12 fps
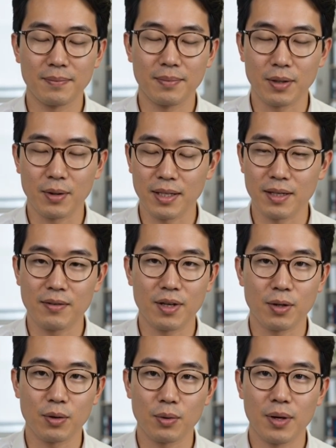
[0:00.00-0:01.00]
it traces
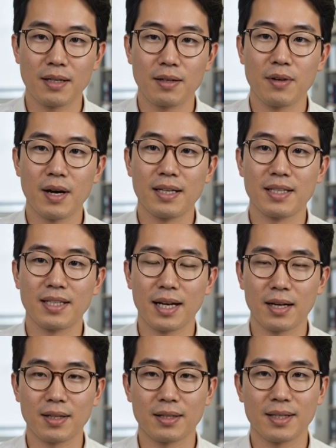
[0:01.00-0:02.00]
virtual rays of light and
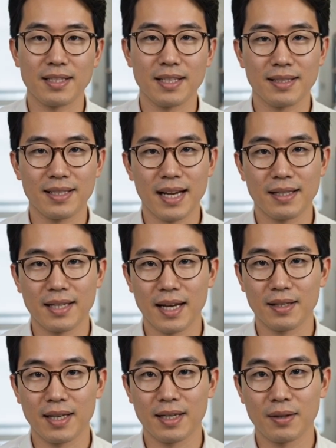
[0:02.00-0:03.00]
calculates exactly
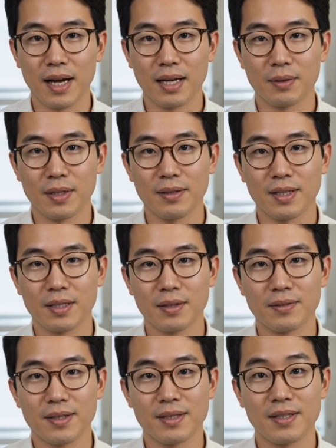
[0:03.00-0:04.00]
how they interact with every
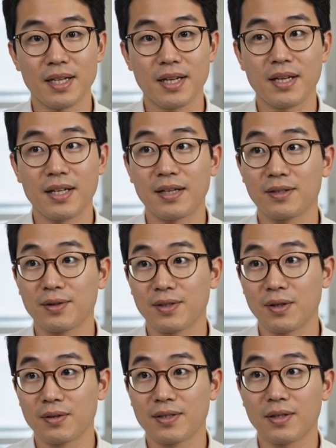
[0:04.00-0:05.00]
surface. The
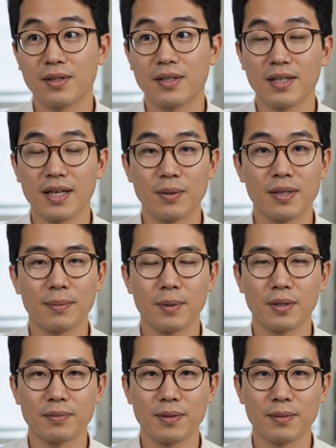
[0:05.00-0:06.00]
results looked genuinely
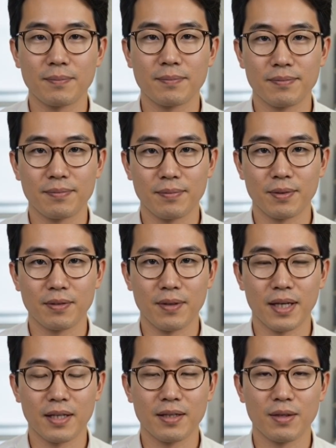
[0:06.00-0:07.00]
beautiful.
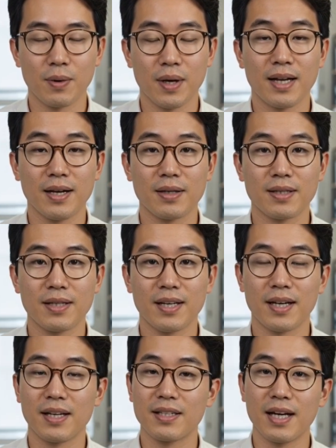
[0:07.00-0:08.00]
Reflections were accurate,
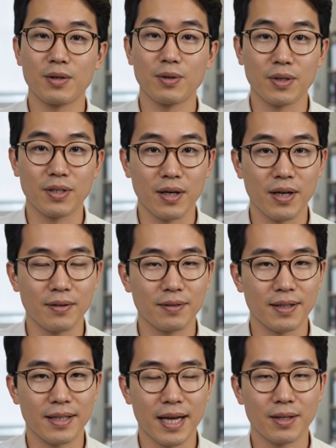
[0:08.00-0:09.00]
shadows were
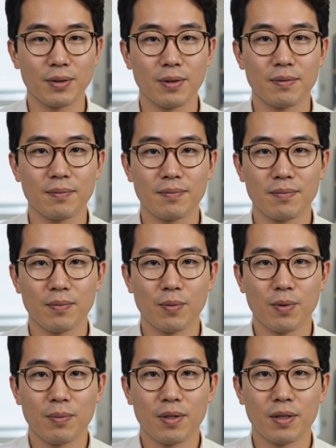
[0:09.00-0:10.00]
soft and natural.
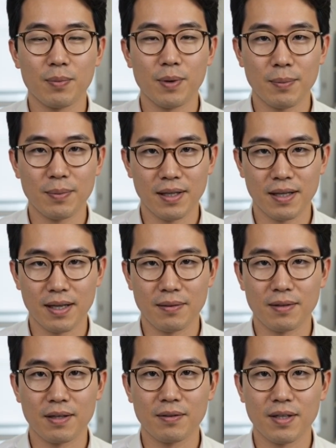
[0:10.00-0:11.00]
Rooms looked properly lit
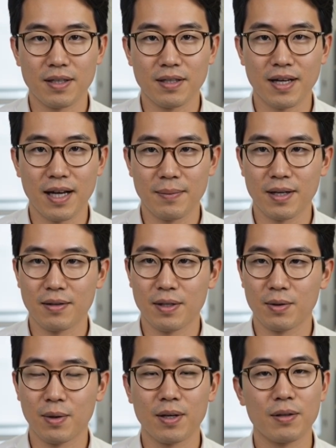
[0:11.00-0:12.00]
for the first time ever
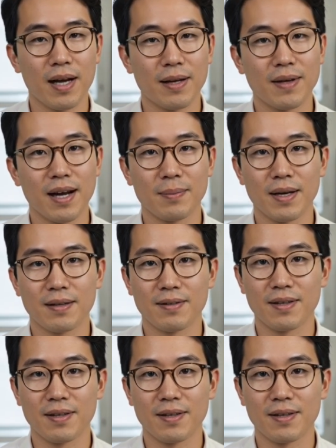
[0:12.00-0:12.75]
in real-time gaming.